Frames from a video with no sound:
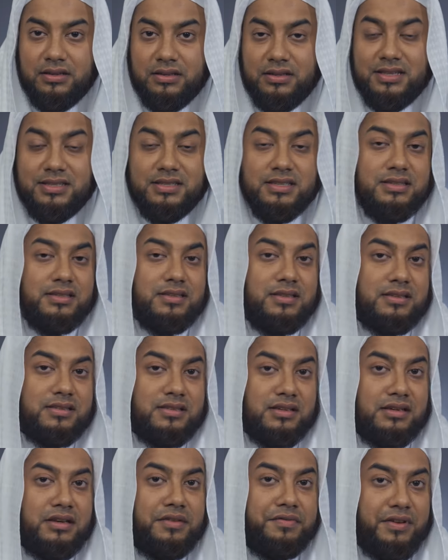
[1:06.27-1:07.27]
This is the
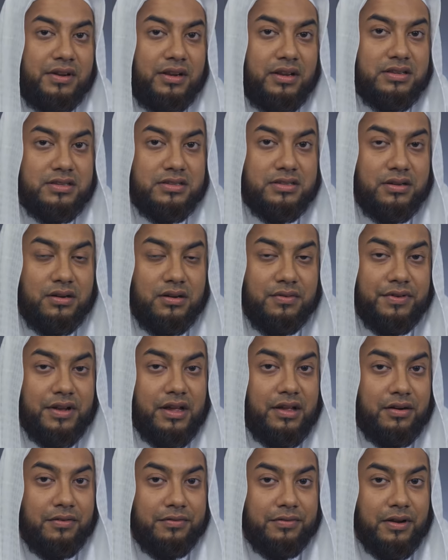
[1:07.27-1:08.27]
significance of
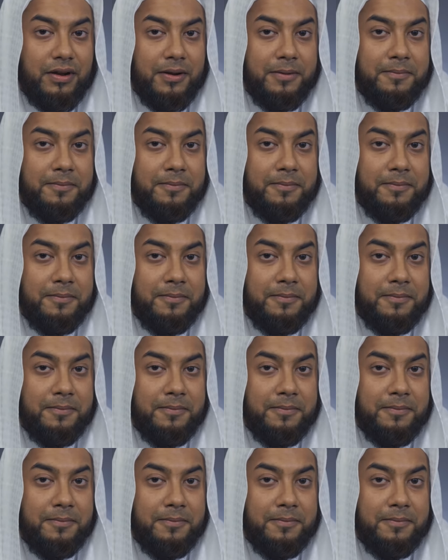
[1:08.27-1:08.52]
Arafah.